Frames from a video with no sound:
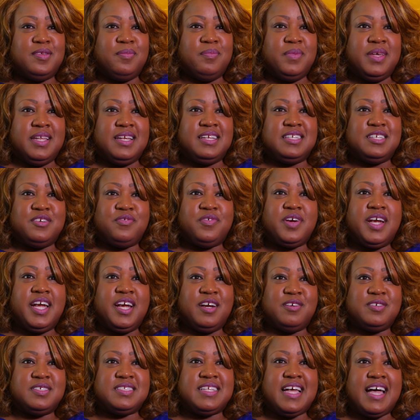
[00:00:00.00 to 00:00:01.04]
many different
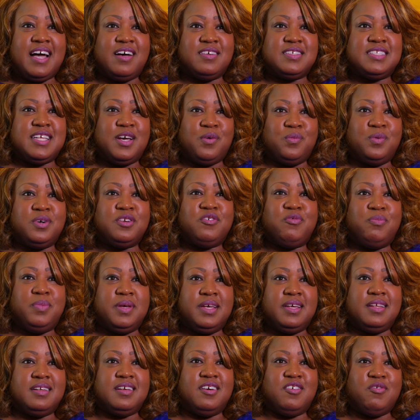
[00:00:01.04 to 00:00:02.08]
hairstyles that would have
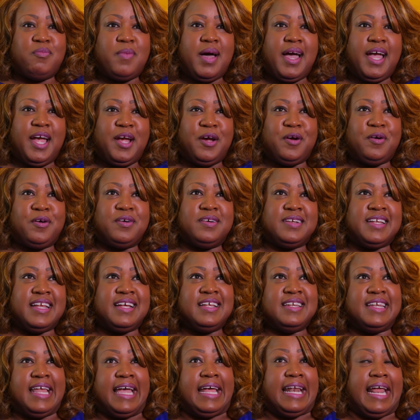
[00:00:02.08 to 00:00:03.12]
been of my era in the
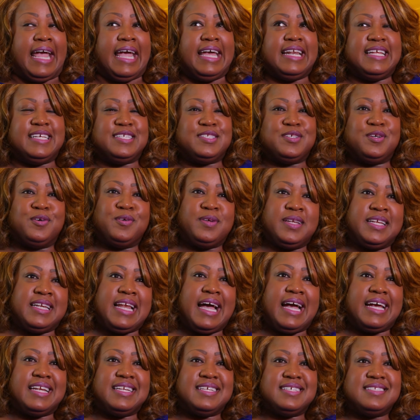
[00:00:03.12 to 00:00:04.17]
late 80s, early
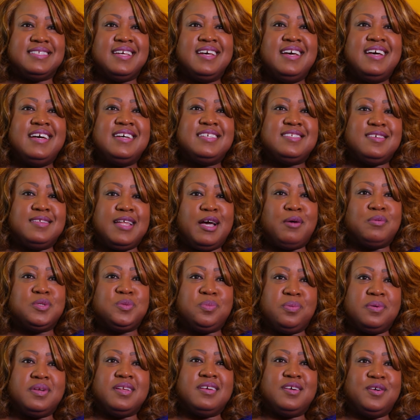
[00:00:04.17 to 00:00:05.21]
90s. So that was
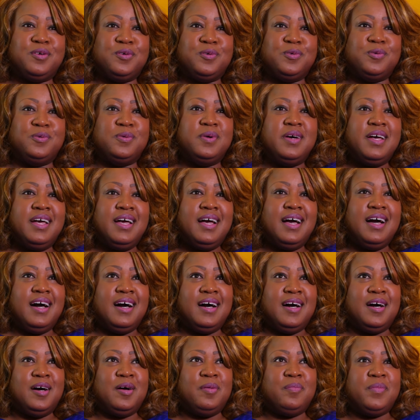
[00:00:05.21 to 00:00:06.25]
pretty cool.
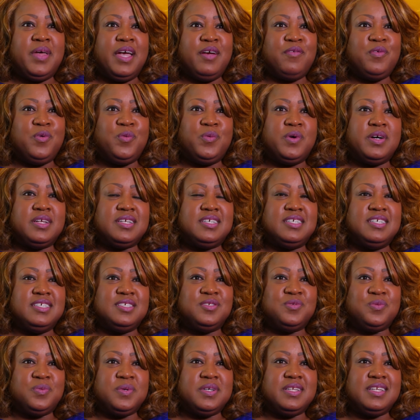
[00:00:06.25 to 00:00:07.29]
Everyone
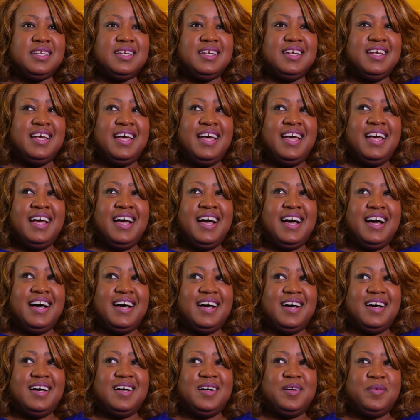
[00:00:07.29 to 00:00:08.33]
couldn't really
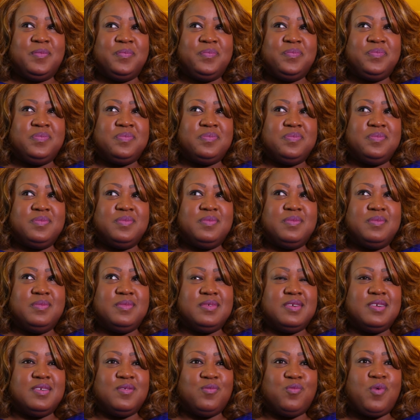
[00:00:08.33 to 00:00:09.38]

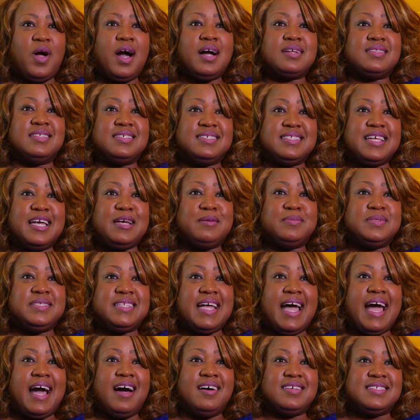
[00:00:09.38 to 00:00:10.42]
rock the same
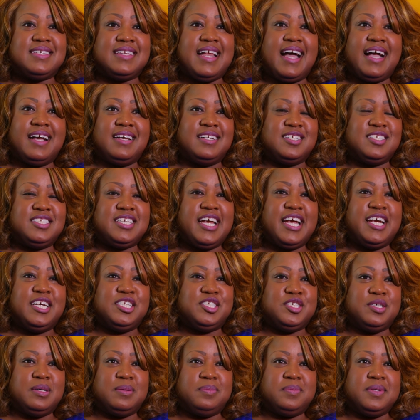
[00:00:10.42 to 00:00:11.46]
styles, and I could
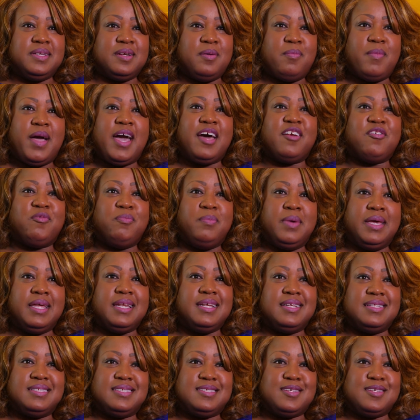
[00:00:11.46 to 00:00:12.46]
change up in a matter of minutes.